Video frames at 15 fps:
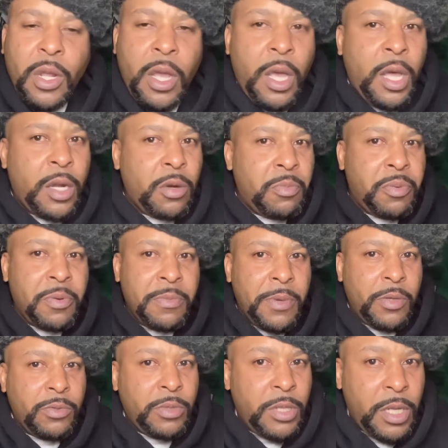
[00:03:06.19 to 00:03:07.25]
I don't
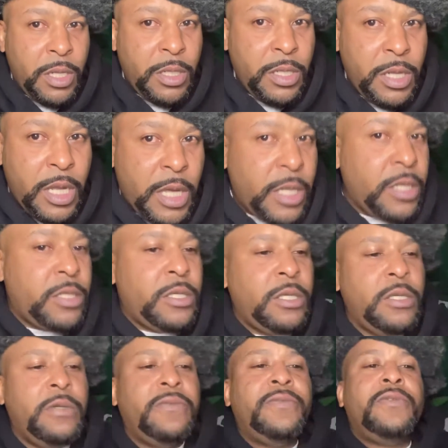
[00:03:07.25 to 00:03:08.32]
promote nothing
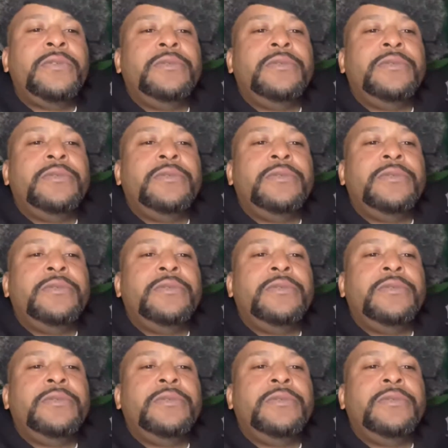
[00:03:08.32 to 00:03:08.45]
negative.